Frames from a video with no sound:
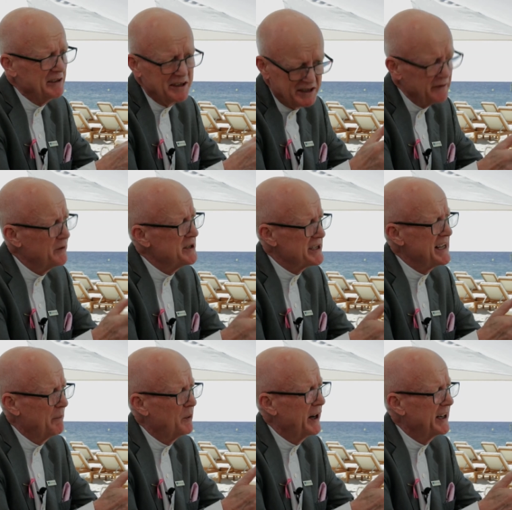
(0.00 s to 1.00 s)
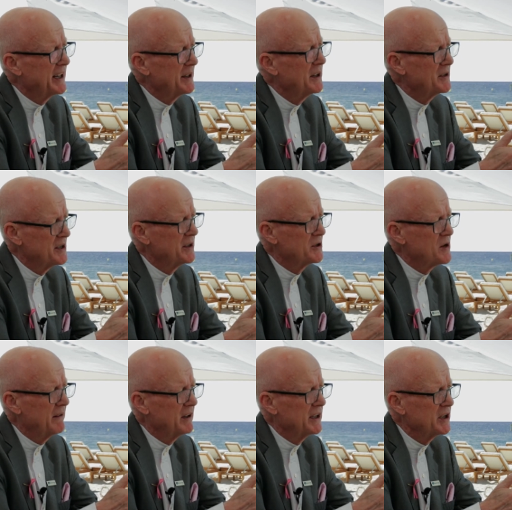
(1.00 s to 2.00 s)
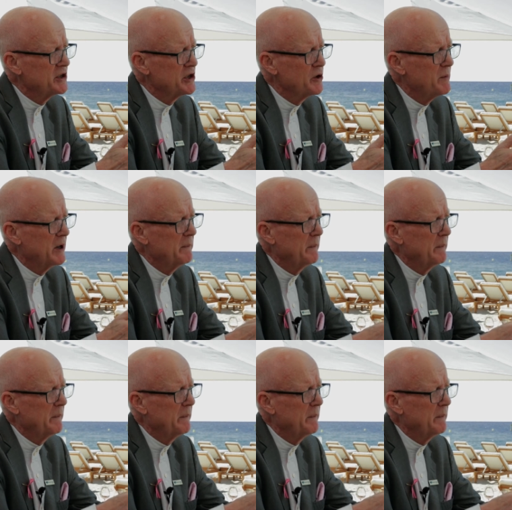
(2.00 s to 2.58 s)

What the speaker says: the difference they're bringing to the traveling consumer?